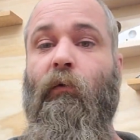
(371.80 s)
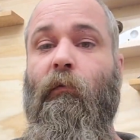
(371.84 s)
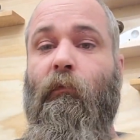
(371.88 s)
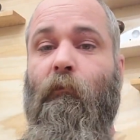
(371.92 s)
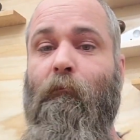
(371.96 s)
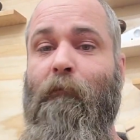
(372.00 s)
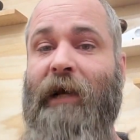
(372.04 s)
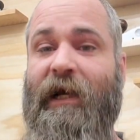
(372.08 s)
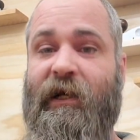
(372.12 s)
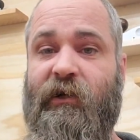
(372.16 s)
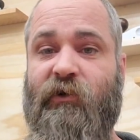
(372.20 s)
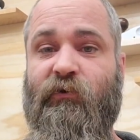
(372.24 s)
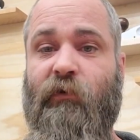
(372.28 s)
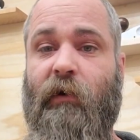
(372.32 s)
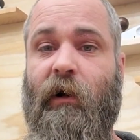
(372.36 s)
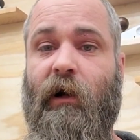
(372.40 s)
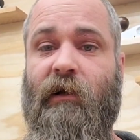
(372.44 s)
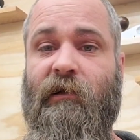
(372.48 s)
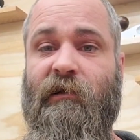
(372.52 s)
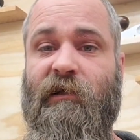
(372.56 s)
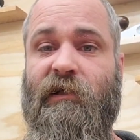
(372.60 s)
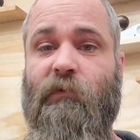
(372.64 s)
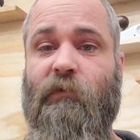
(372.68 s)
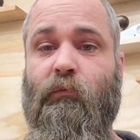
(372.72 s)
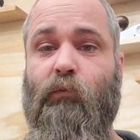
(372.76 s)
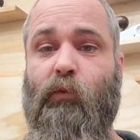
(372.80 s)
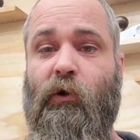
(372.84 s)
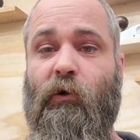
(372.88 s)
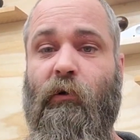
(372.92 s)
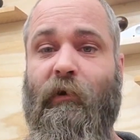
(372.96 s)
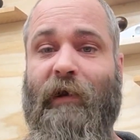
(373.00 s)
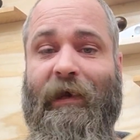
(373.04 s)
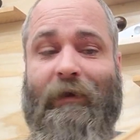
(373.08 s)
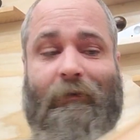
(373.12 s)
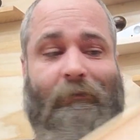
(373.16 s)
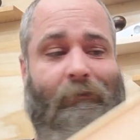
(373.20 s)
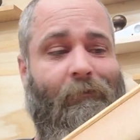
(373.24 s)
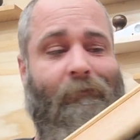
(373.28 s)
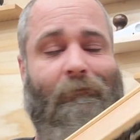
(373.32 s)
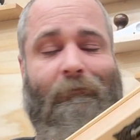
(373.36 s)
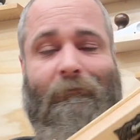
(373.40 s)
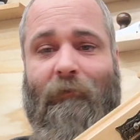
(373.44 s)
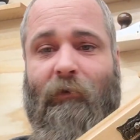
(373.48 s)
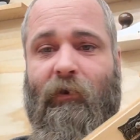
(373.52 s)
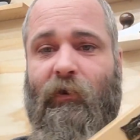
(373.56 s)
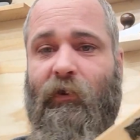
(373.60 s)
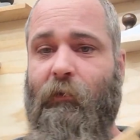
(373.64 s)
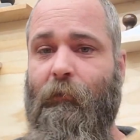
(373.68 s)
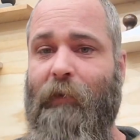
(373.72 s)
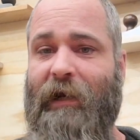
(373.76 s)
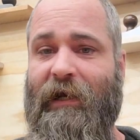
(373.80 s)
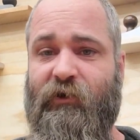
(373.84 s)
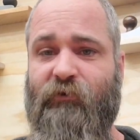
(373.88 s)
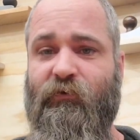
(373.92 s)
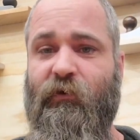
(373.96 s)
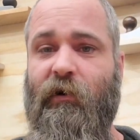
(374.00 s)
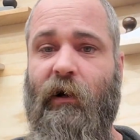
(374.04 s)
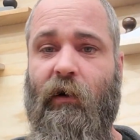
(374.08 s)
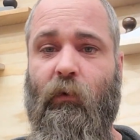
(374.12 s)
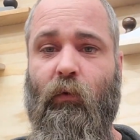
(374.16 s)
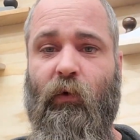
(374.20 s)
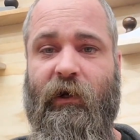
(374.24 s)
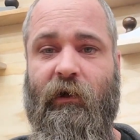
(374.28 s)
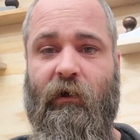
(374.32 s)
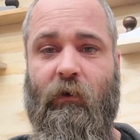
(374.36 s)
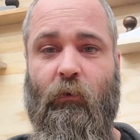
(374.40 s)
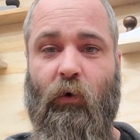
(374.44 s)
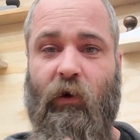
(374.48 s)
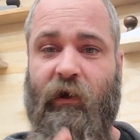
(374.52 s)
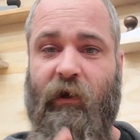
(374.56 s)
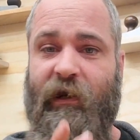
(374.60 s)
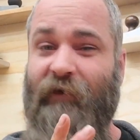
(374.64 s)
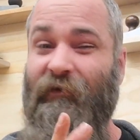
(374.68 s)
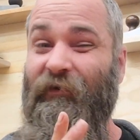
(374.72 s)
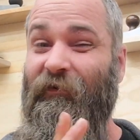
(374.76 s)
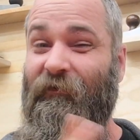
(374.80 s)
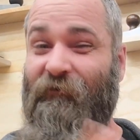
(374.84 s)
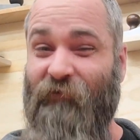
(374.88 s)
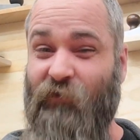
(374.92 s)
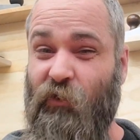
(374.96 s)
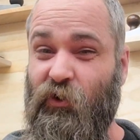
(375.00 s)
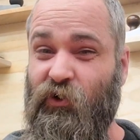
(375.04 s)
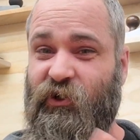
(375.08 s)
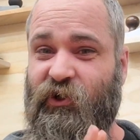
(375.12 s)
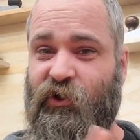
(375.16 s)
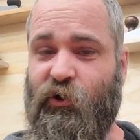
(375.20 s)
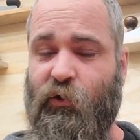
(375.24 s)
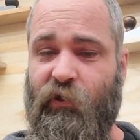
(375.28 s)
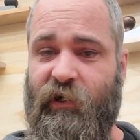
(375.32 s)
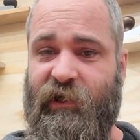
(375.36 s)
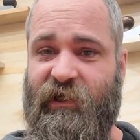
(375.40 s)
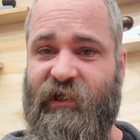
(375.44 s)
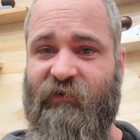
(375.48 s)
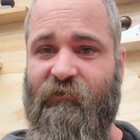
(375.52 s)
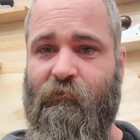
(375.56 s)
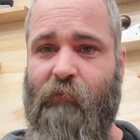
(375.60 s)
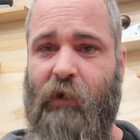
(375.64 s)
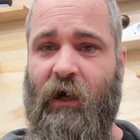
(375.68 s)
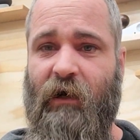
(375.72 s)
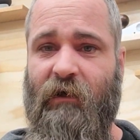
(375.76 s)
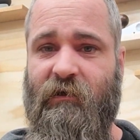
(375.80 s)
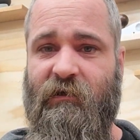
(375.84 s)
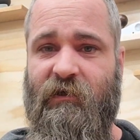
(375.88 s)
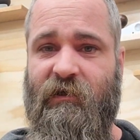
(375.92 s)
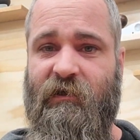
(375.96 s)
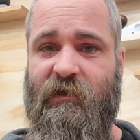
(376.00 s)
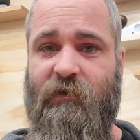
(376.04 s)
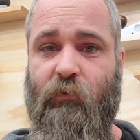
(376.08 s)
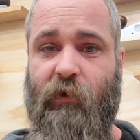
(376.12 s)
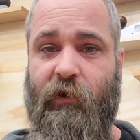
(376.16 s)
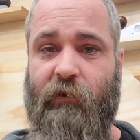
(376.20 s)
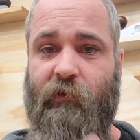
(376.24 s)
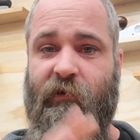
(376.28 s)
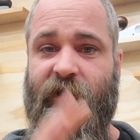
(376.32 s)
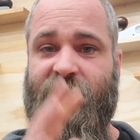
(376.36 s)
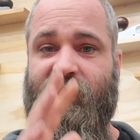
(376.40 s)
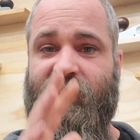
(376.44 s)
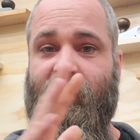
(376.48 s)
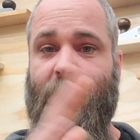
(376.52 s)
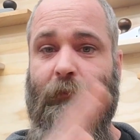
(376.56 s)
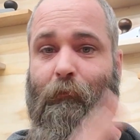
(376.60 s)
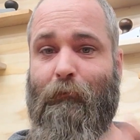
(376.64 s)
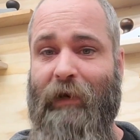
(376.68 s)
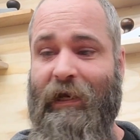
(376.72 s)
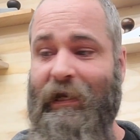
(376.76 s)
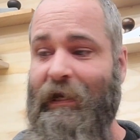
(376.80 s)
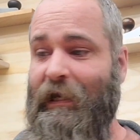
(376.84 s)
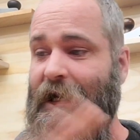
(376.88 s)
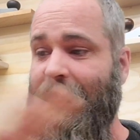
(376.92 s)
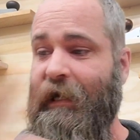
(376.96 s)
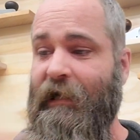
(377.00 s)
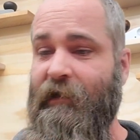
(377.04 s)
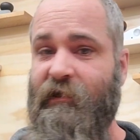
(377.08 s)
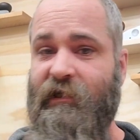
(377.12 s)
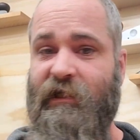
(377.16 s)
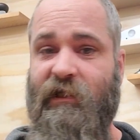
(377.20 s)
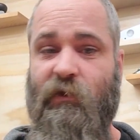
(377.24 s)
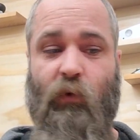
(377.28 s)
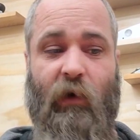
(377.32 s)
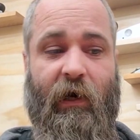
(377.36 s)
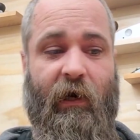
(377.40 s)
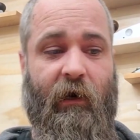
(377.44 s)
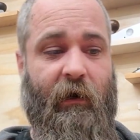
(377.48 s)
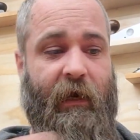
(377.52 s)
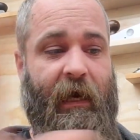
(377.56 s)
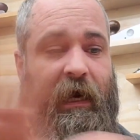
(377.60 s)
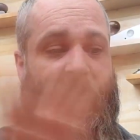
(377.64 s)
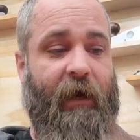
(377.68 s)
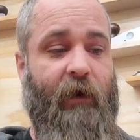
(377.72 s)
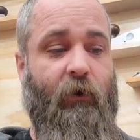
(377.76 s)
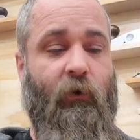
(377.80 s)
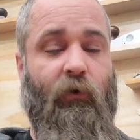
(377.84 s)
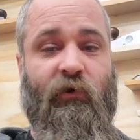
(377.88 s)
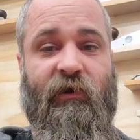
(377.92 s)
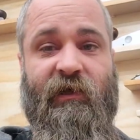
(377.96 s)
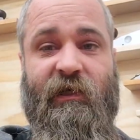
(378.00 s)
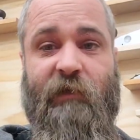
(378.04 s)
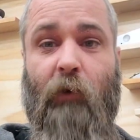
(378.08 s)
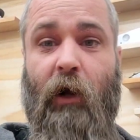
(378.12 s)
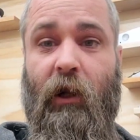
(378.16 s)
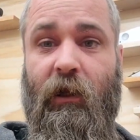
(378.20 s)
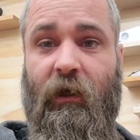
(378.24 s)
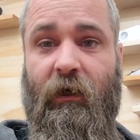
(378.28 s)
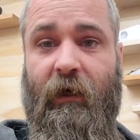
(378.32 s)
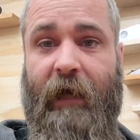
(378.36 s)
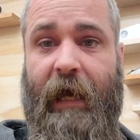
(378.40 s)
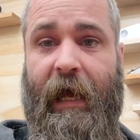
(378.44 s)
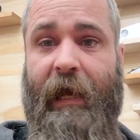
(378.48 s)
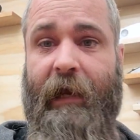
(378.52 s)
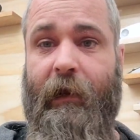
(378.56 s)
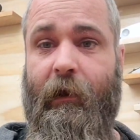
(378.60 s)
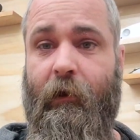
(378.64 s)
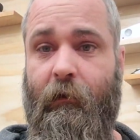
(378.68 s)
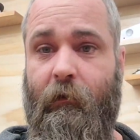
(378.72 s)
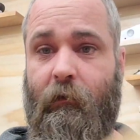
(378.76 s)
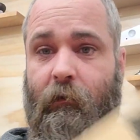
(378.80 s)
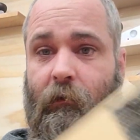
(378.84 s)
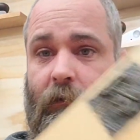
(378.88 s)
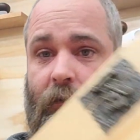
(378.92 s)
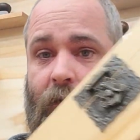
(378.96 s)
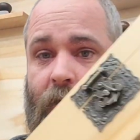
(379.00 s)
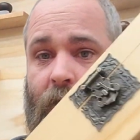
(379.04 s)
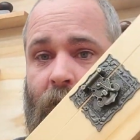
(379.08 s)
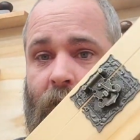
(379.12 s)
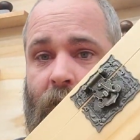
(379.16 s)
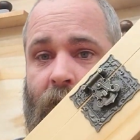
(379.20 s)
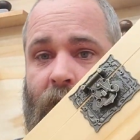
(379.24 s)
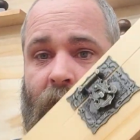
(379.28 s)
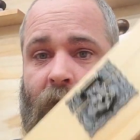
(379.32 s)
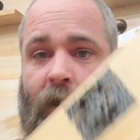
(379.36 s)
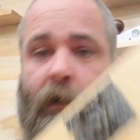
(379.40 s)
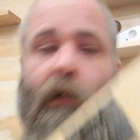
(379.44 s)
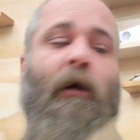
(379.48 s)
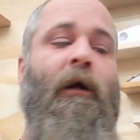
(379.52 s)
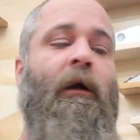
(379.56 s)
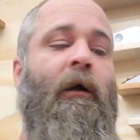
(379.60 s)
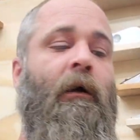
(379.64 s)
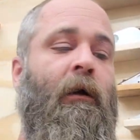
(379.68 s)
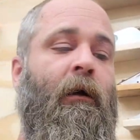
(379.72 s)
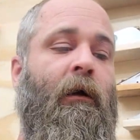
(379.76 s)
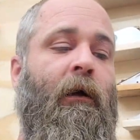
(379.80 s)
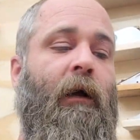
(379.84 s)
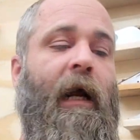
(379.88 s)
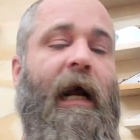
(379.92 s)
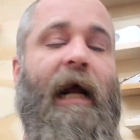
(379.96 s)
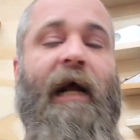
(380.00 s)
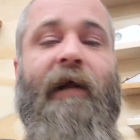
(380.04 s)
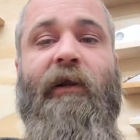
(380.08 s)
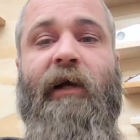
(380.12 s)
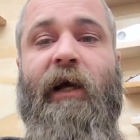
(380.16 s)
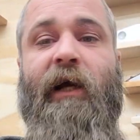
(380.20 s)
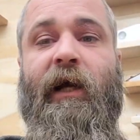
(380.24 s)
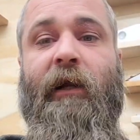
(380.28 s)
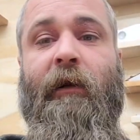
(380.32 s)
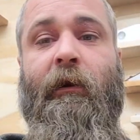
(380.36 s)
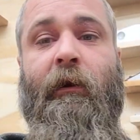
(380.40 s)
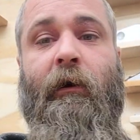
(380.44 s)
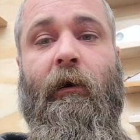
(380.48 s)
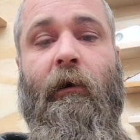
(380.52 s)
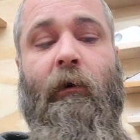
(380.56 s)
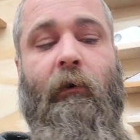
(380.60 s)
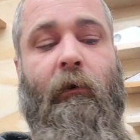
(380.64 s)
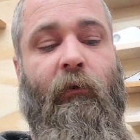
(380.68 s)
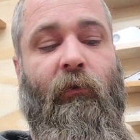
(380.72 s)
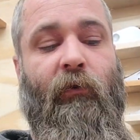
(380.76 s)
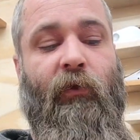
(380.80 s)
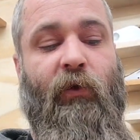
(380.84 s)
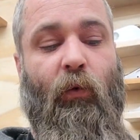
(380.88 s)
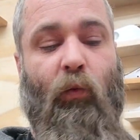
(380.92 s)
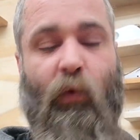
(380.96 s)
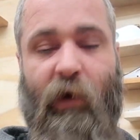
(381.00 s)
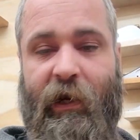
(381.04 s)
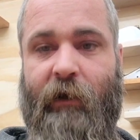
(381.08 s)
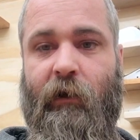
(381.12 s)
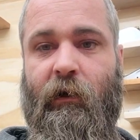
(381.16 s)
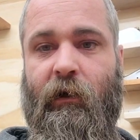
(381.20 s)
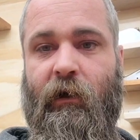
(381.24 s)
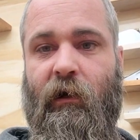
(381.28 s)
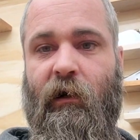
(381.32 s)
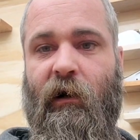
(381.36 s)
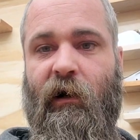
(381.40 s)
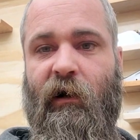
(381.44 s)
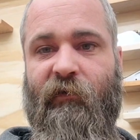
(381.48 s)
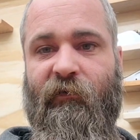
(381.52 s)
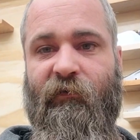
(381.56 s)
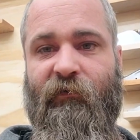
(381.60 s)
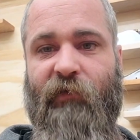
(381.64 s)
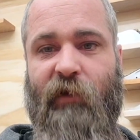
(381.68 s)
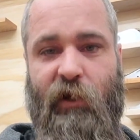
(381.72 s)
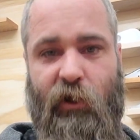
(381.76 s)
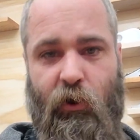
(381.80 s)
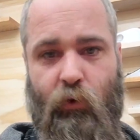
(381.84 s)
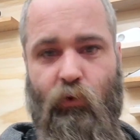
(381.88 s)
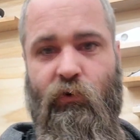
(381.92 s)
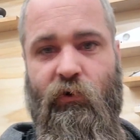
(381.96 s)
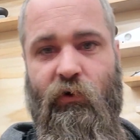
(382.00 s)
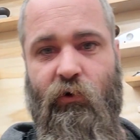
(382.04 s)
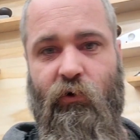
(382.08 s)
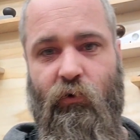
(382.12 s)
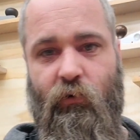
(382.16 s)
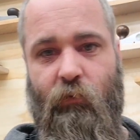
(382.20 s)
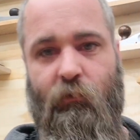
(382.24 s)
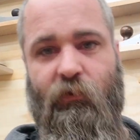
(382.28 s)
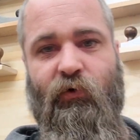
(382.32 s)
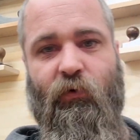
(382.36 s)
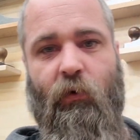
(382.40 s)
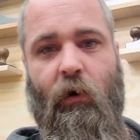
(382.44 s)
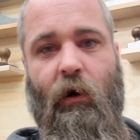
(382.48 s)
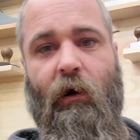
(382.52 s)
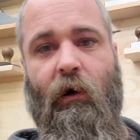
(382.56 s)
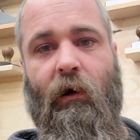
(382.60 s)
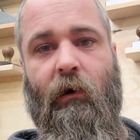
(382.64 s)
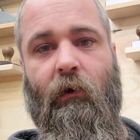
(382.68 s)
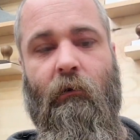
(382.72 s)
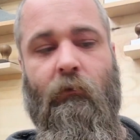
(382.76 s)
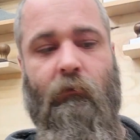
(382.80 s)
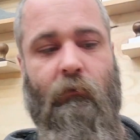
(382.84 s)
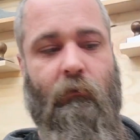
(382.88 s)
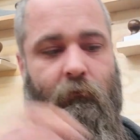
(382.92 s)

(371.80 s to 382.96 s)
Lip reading: Patrons will get, the Patreon winner will get the first choice of boxes, whether it's the big guy, the square guy, or the smaller guy. And then the winner of the YouTube draw